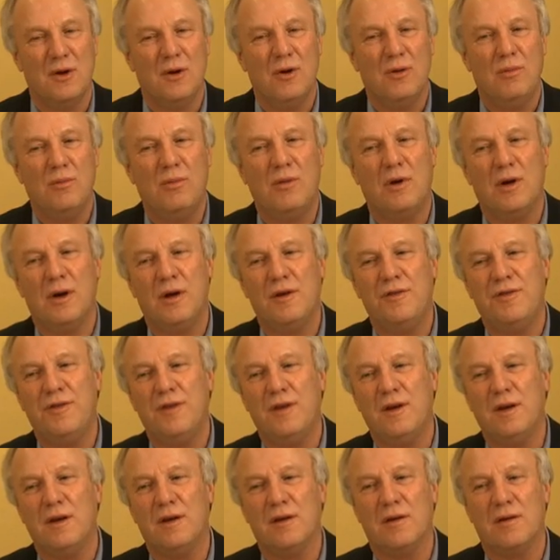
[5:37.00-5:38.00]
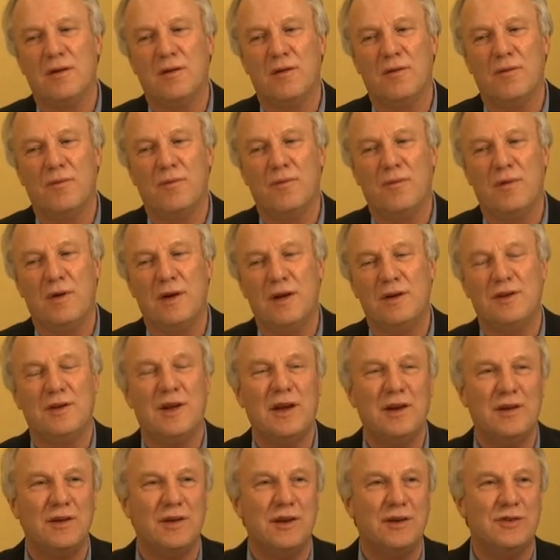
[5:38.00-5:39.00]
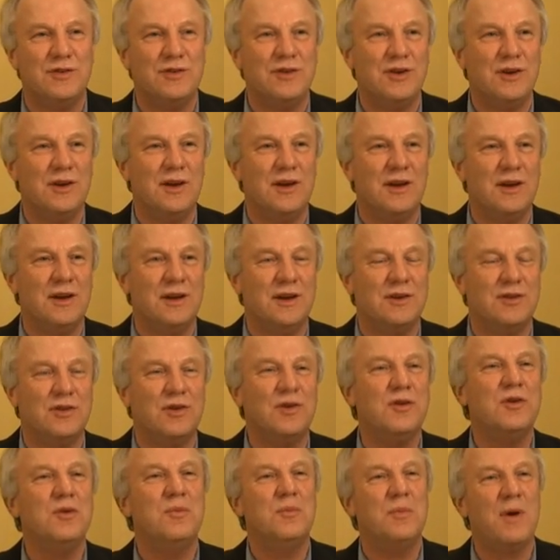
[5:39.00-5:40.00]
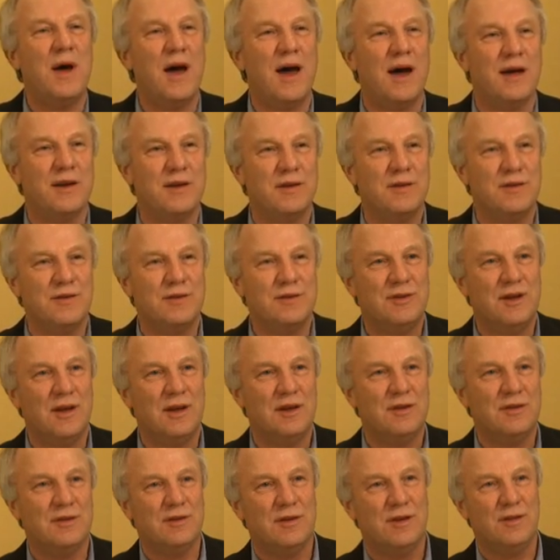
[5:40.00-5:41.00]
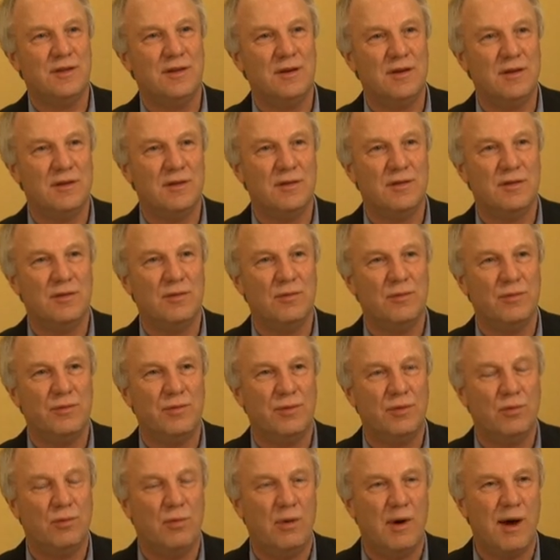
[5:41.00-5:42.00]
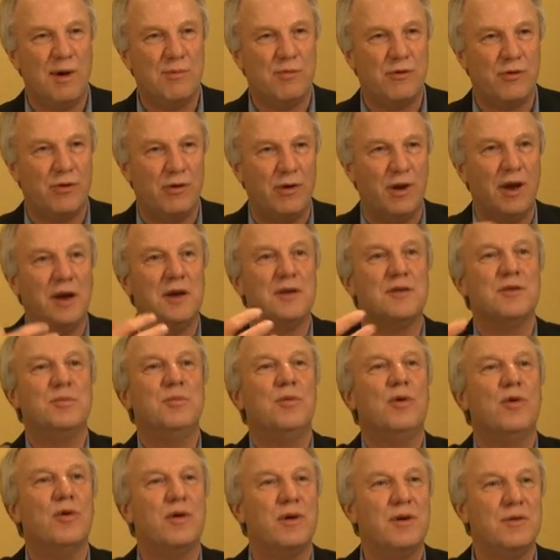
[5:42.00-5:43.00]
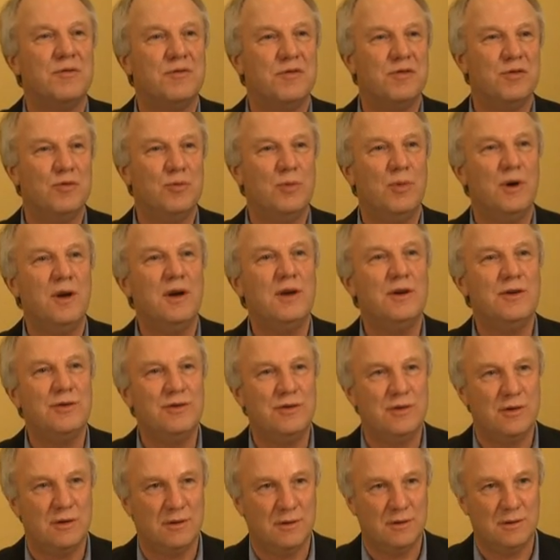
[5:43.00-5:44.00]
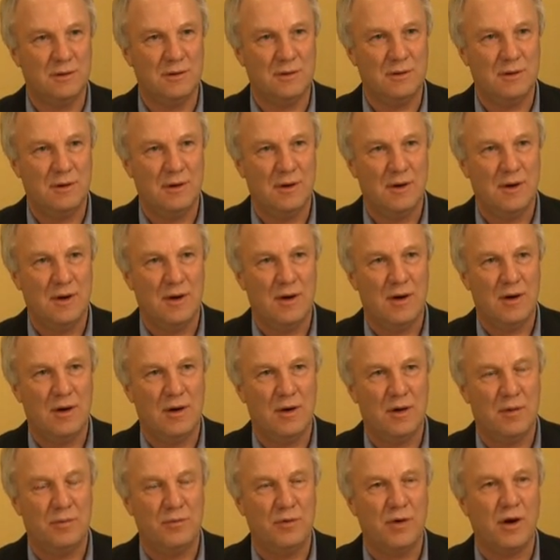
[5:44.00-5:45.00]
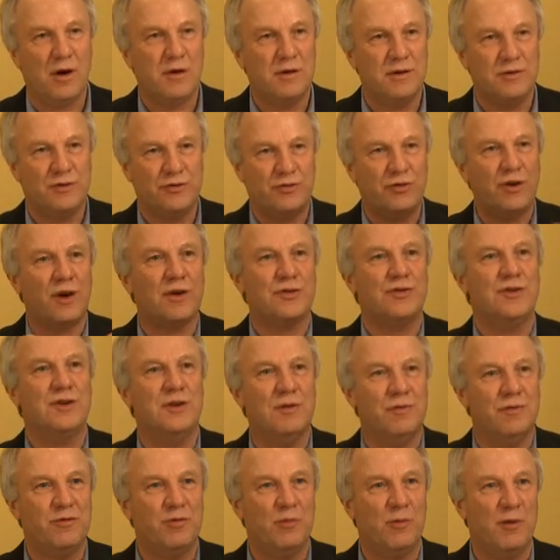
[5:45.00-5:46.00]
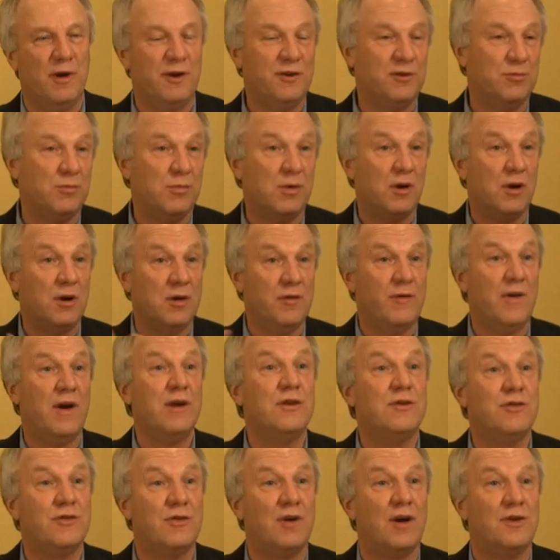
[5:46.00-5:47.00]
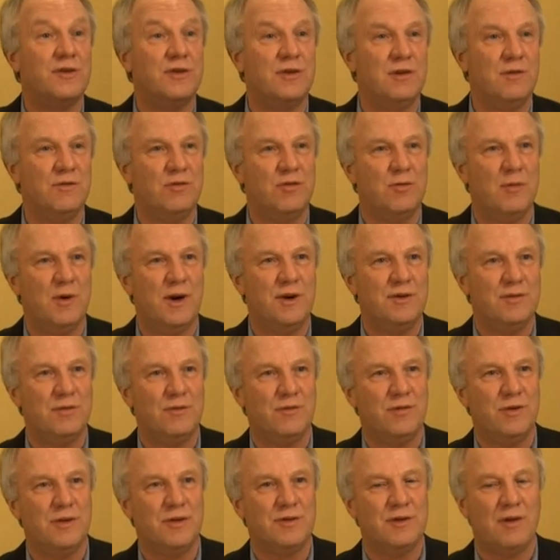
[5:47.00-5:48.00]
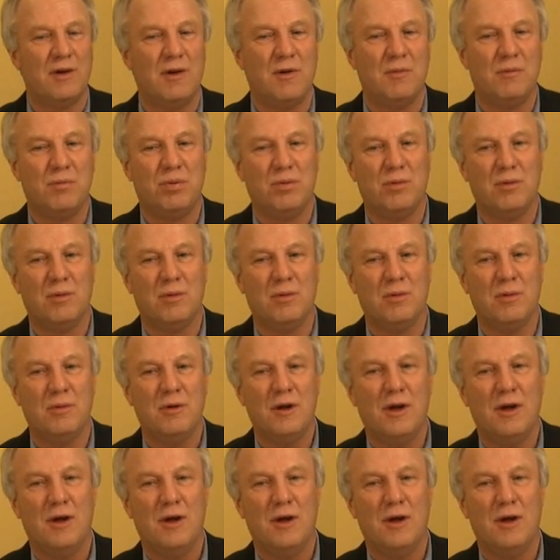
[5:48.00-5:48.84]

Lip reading: Well, I think it's good and bad in the sense I think the web creates more information, not only structured information but a lot of unstructured information. For example,